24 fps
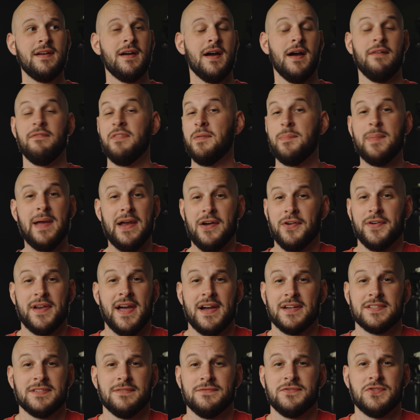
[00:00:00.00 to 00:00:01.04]
of the
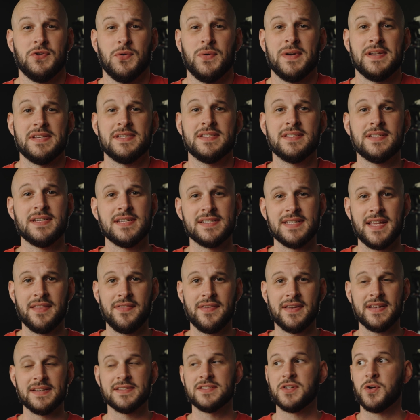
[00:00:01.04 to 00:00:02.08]
paradox of choice because I
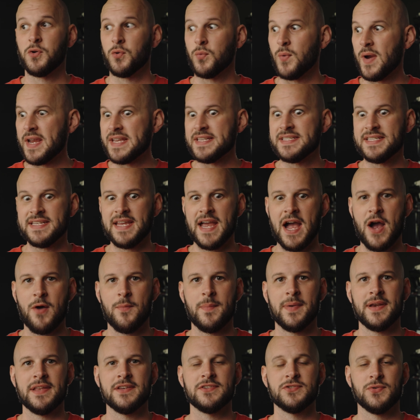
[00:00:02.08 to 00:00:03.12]
think it's crazy how
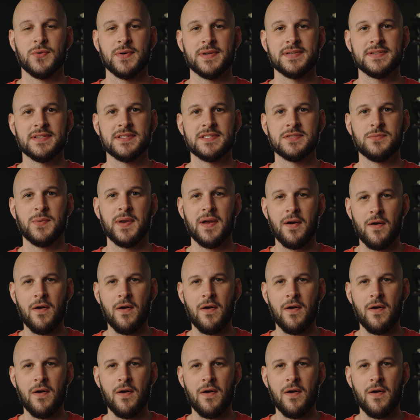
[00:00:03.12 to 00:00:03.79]
many choices we